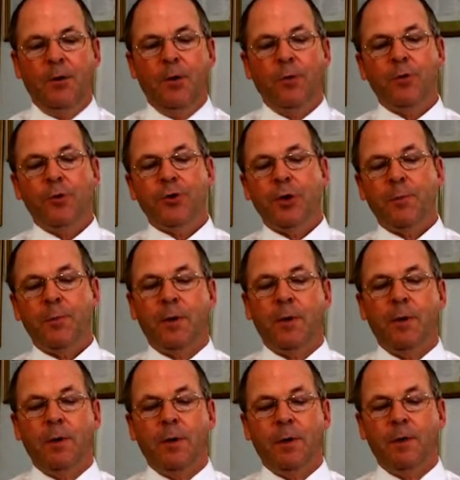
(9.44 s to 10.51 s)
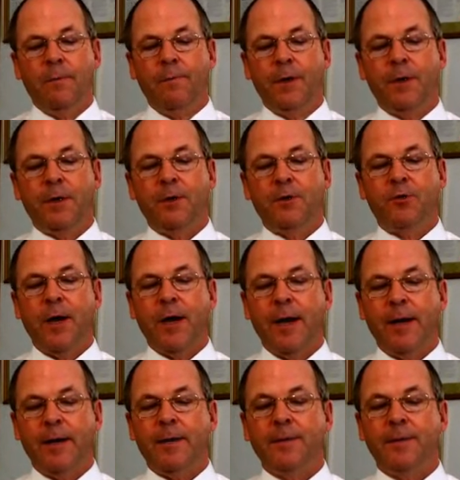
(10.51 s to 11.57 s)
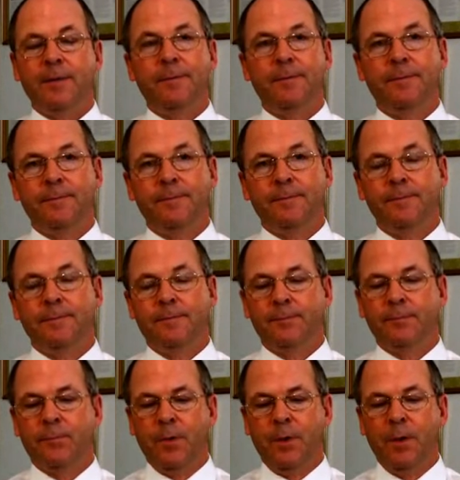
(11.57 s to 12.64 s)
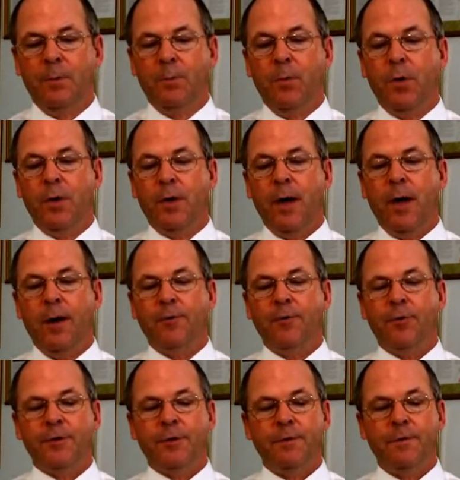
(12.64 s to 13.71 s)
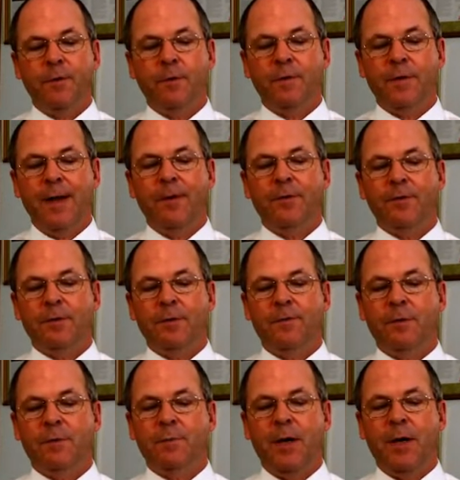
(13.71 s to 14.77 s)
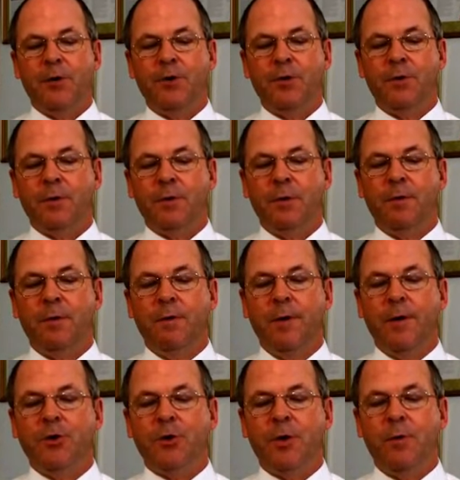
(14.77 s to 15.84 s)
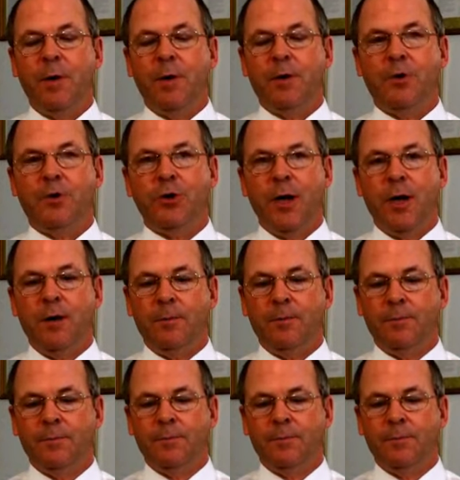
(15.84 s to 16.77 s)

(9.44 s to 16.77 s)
Dr. Shipman, the convicted drug addict, murdered hundreds if not thousands of his patients and eventually went to jail.